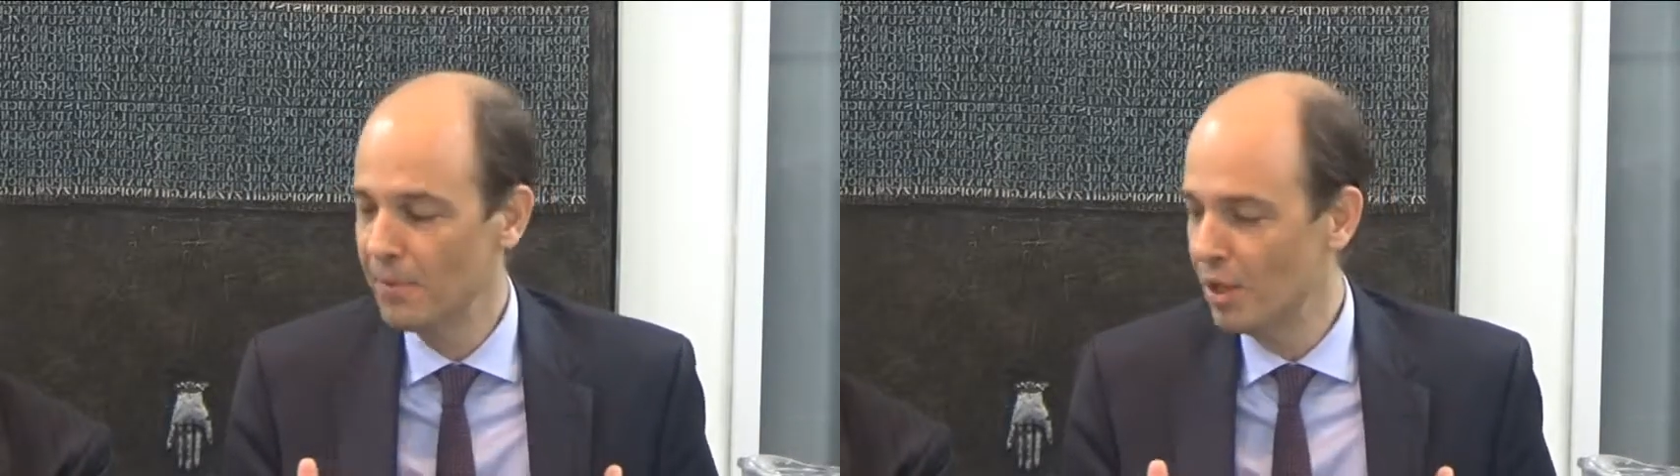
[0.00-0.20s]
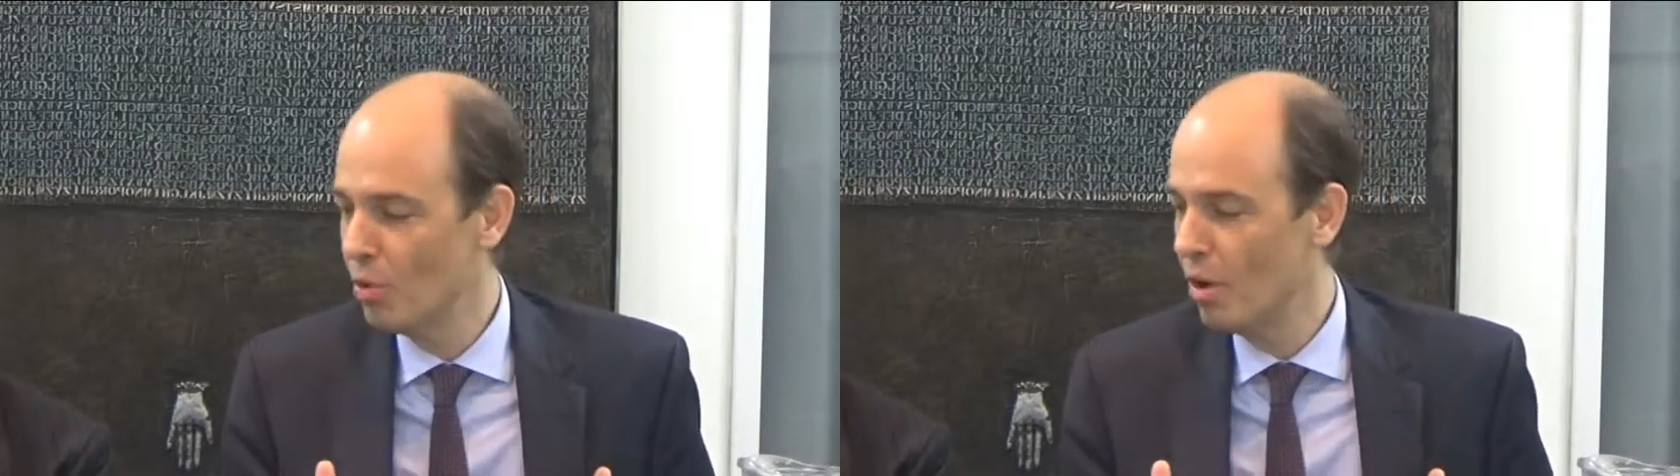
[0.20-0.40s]

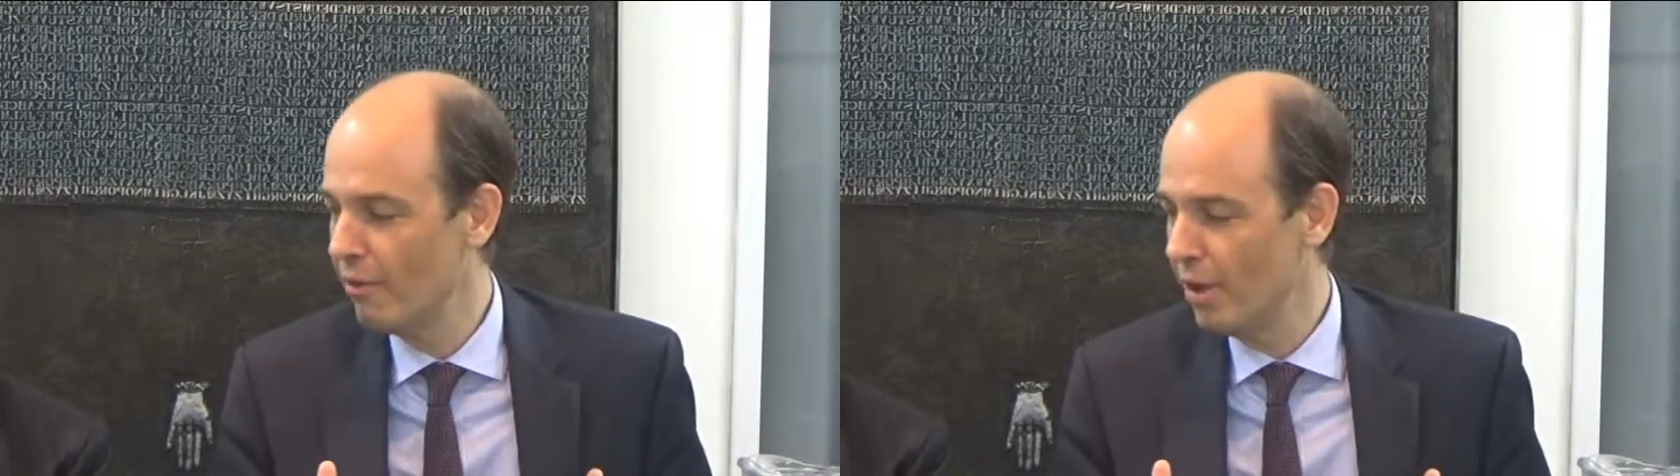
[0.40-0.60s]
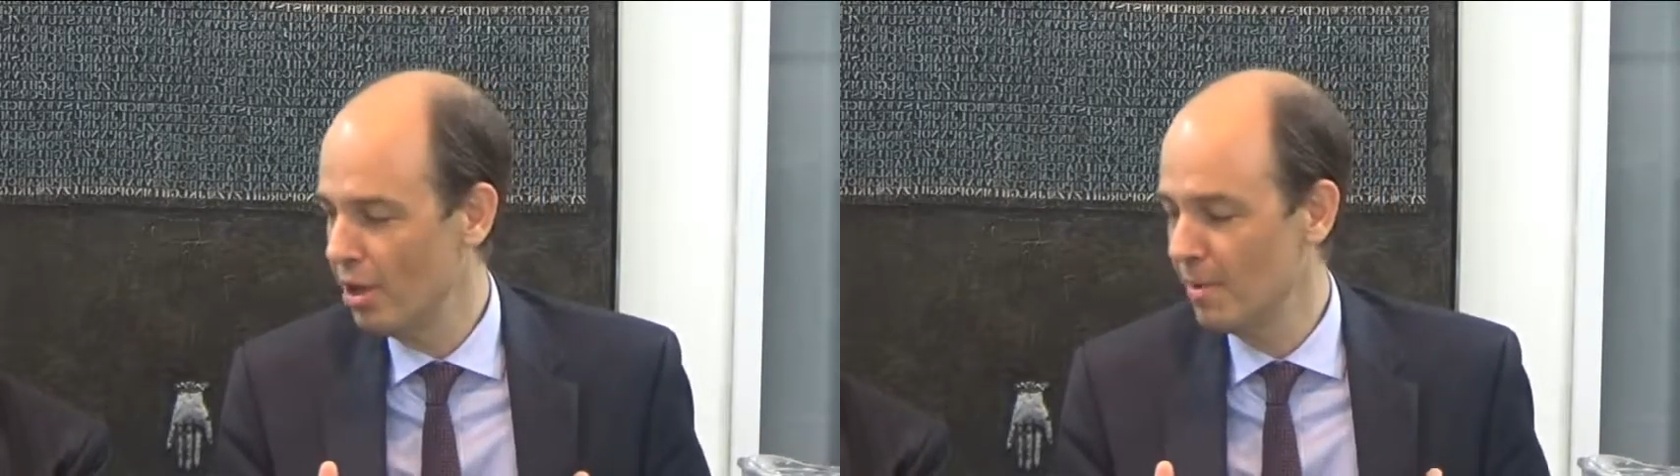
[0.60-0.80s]
you are
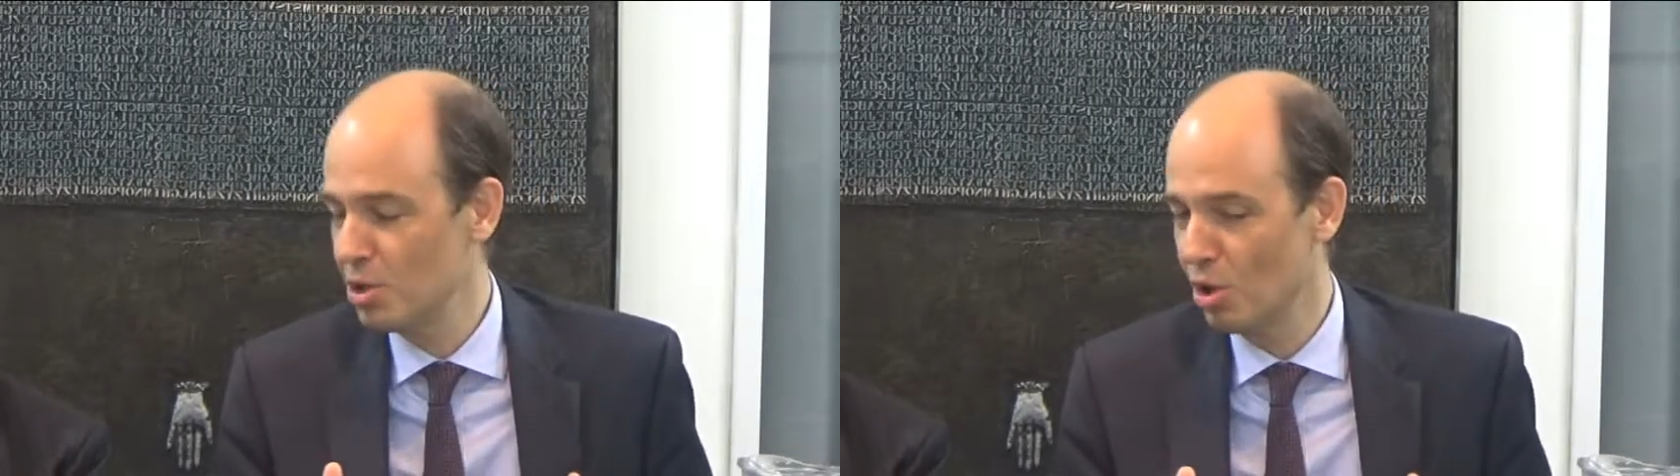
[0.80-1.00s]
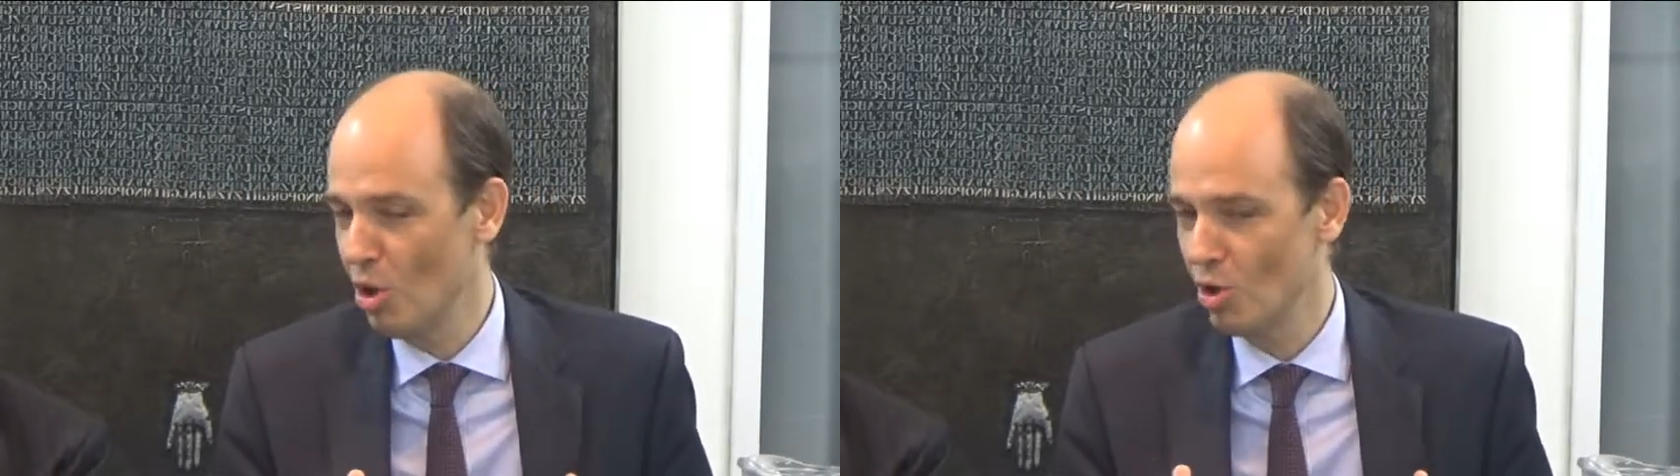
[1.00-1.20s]
very
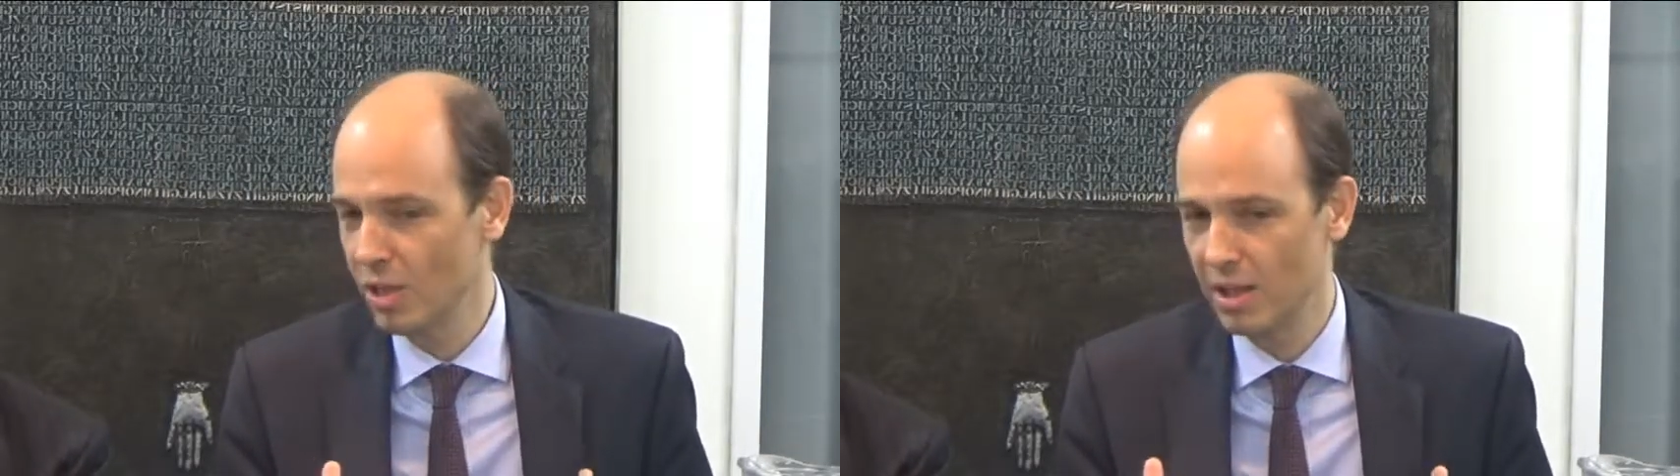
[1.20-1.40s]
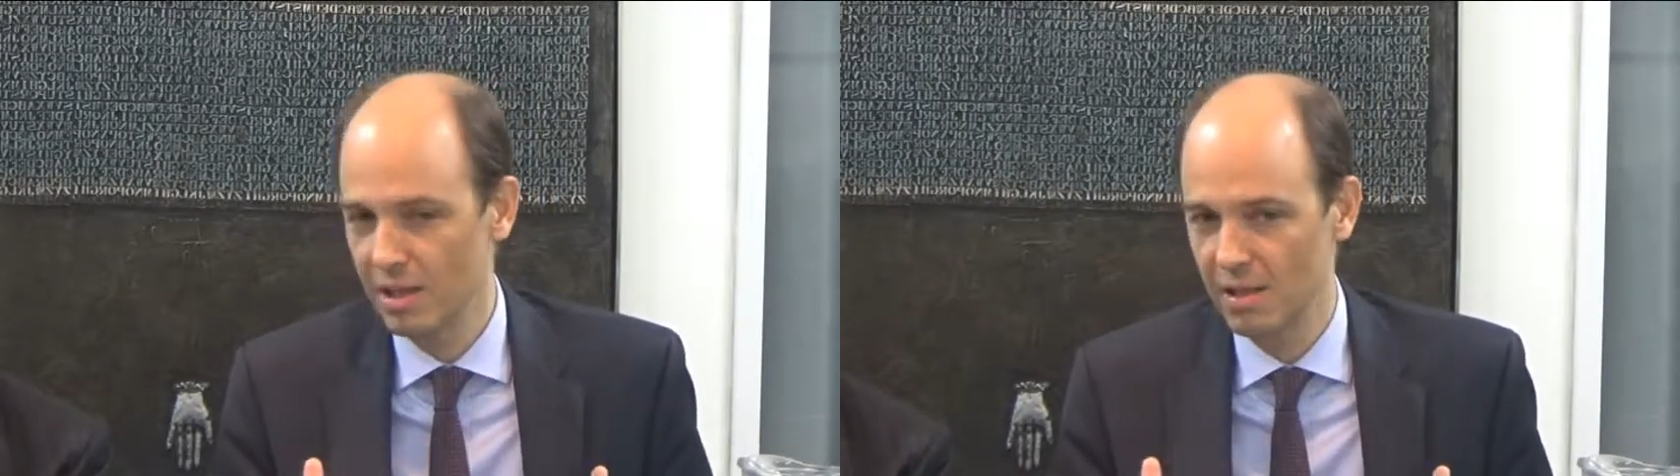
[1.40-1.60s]
much alone
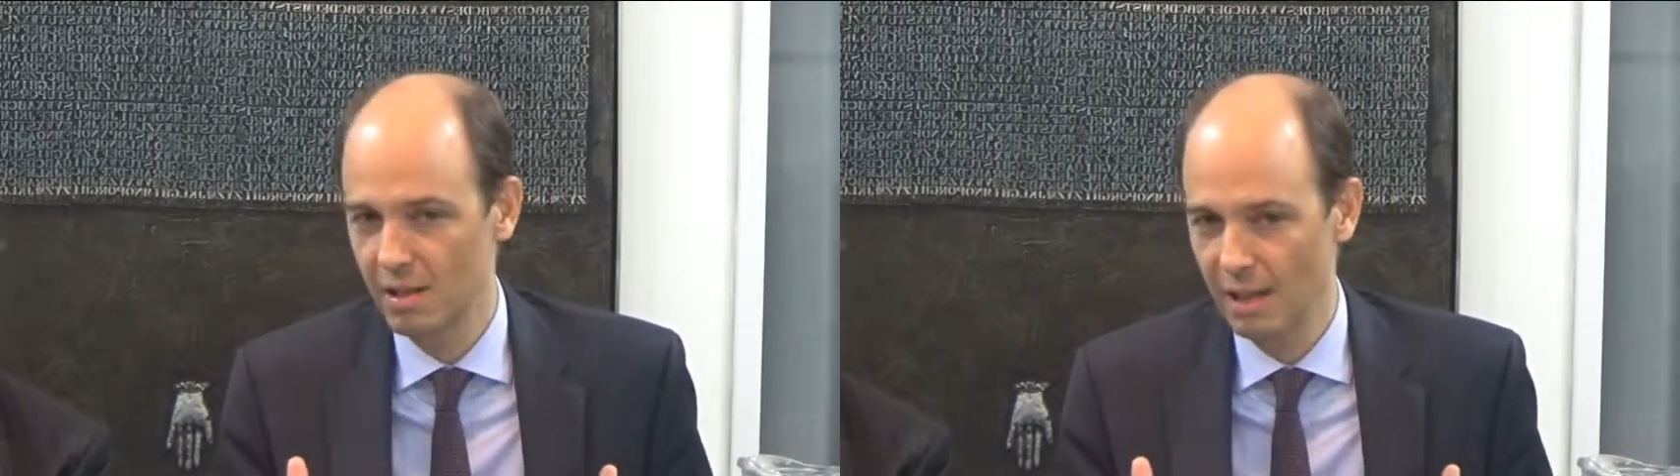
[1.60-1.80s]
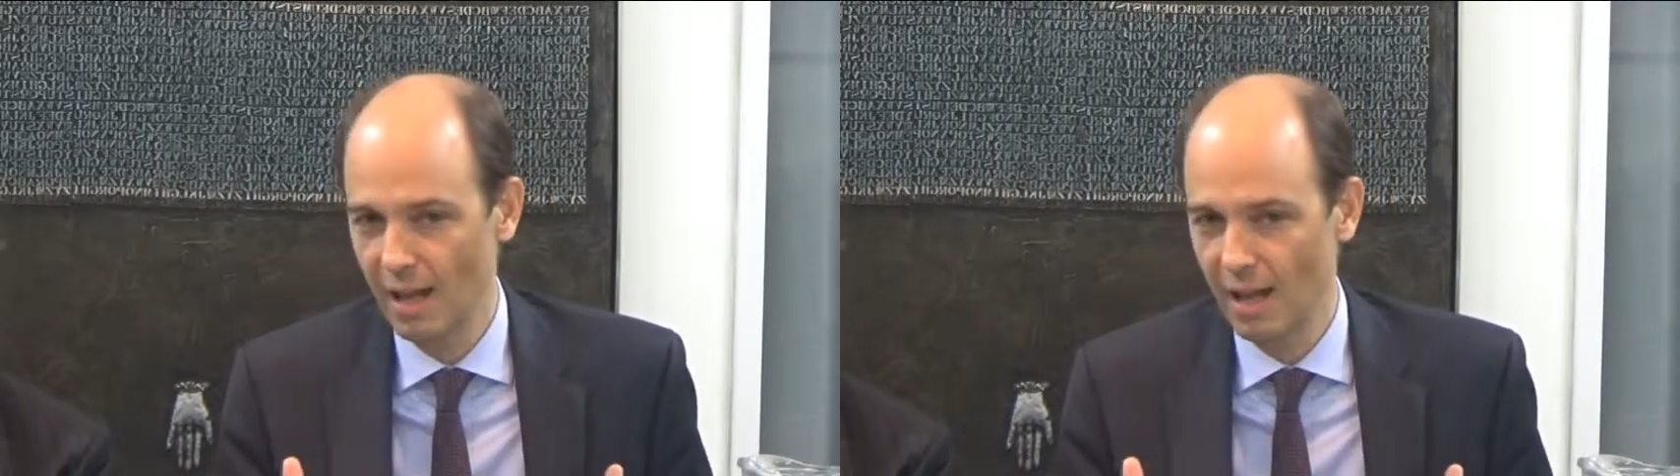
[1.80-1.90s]
in